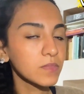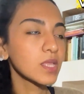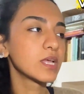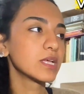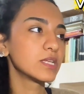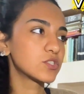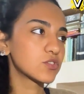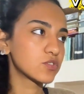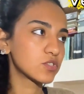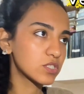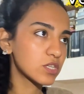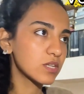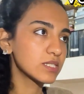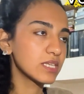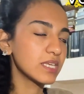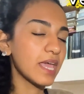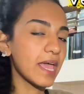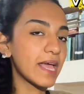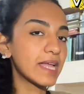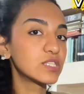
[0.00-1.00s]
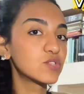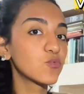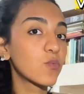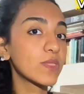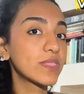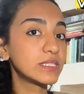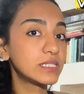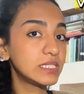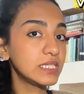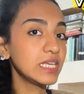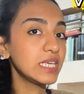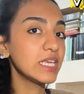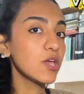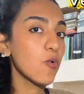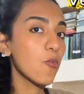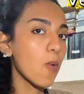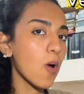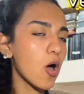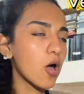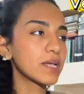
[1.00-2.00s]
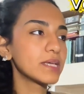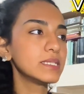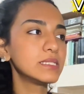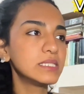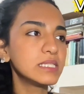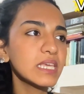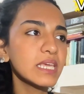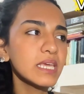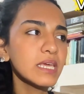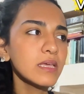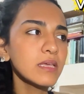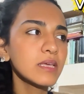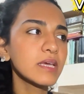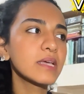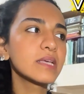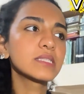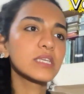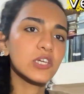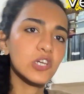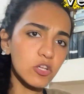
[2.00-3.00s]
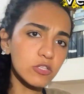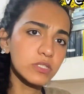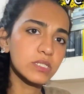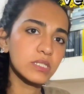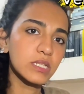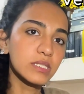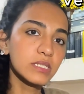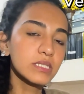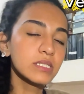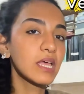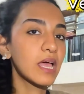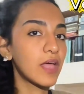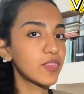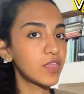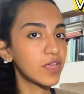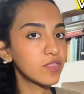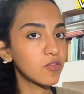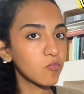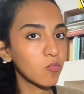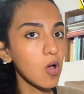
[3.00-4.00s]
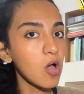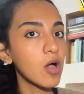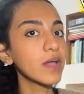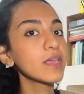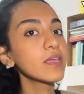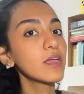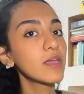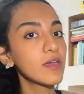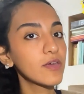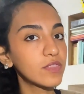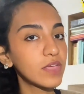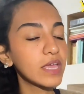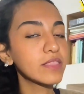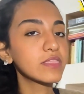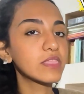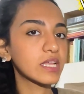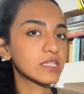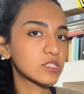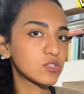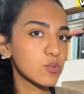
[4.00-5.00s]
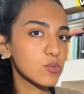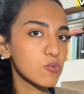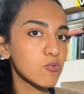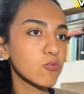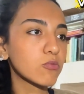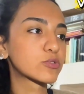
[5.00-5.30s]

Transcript: So study ends with a dy. D is a consonant, and then the y, then that's the rule.